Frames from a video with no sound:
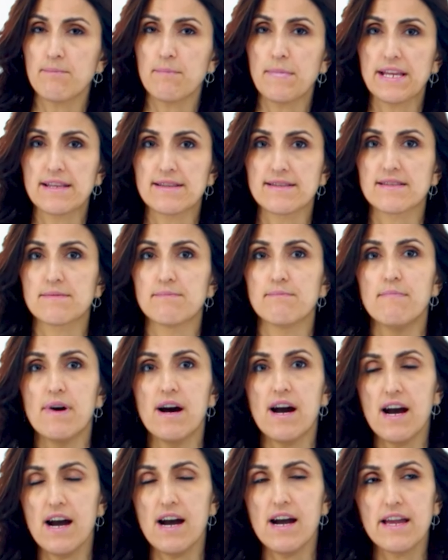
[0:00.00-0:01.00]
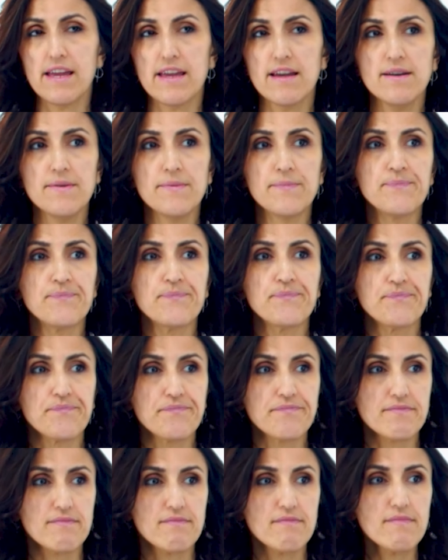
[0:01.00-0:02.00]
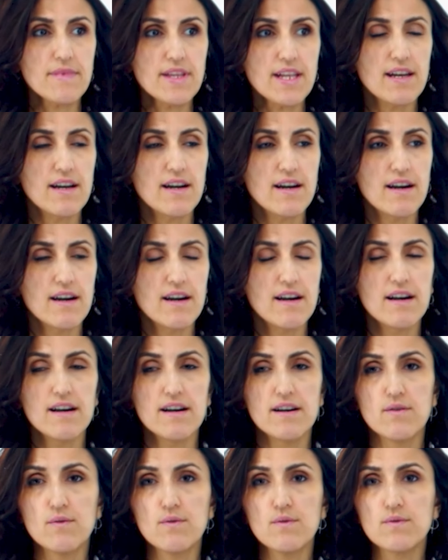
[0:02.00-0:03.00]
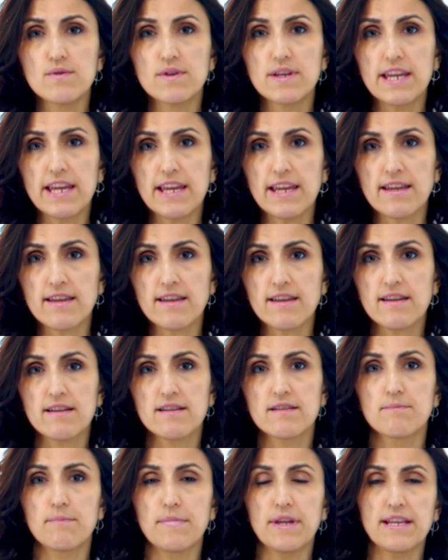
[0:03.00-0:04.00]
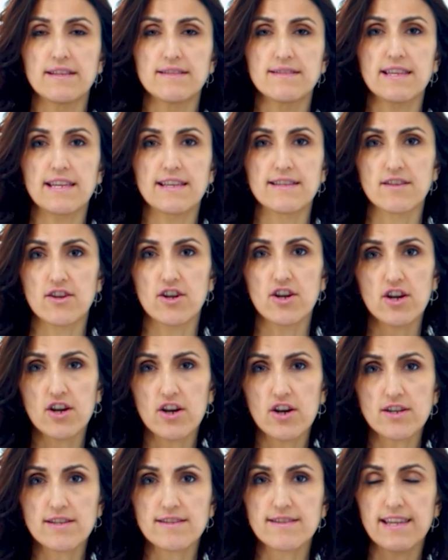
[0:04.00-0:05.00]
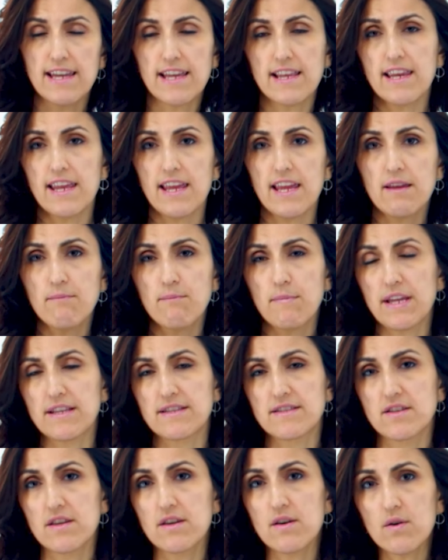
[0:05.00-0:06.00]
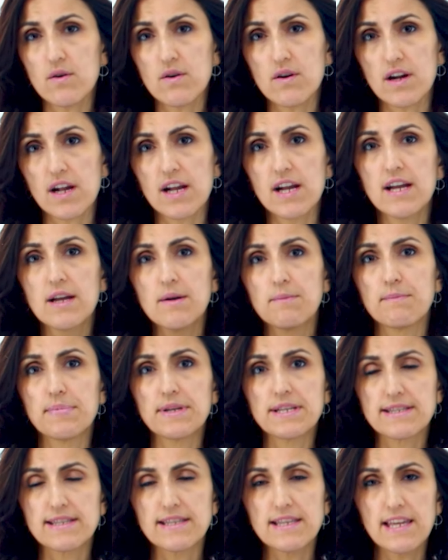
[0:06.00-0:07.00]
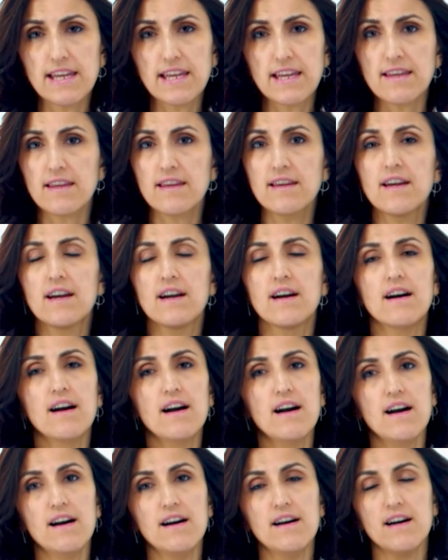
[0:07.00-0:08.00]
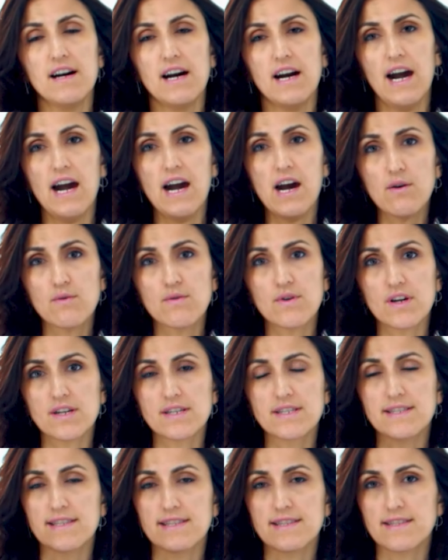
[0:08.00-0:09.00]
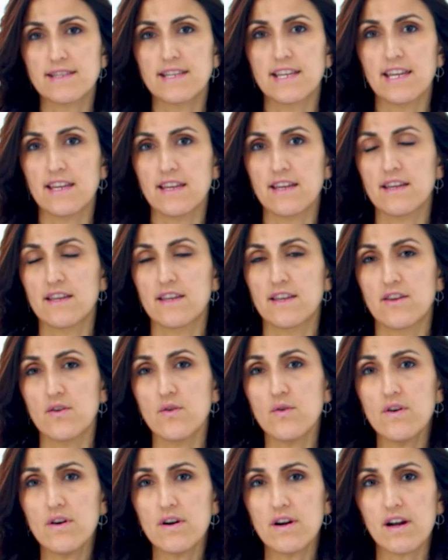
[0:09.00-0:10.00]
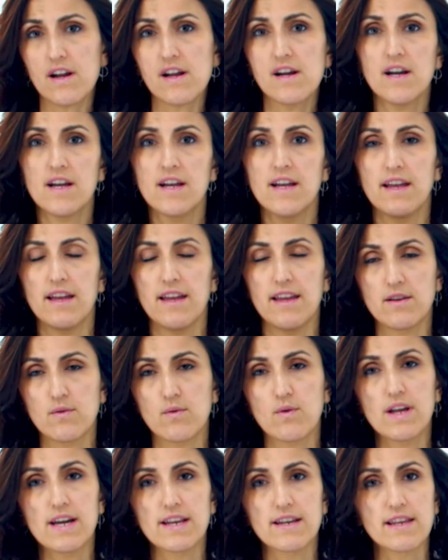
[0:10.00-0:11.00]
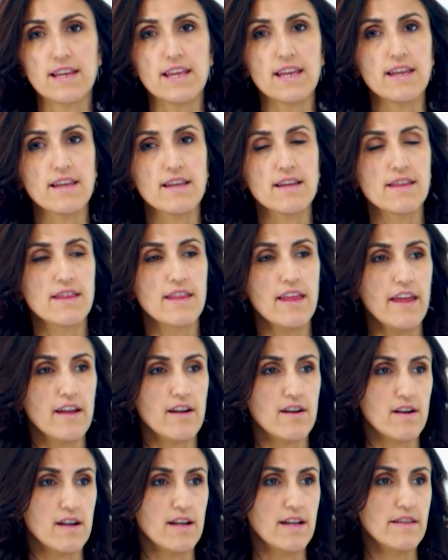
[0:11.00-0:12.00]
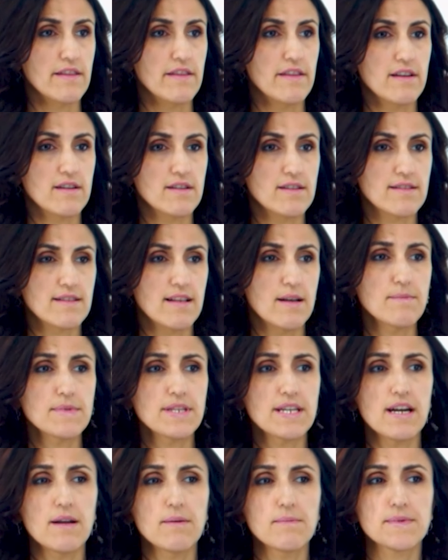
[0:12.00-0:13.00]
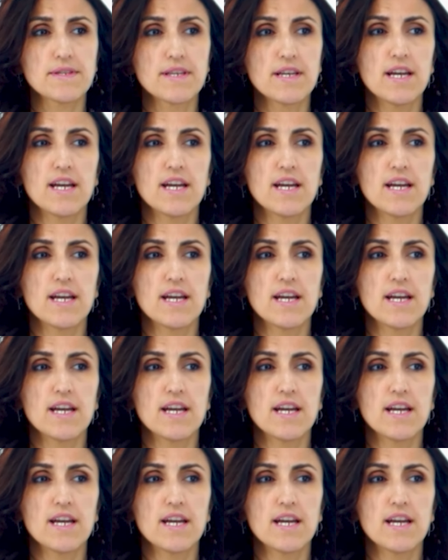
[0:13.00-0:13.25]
means my, uning means his, her, sening means your, bizning, our, sizning, your, and ularning, their. And there's sometimes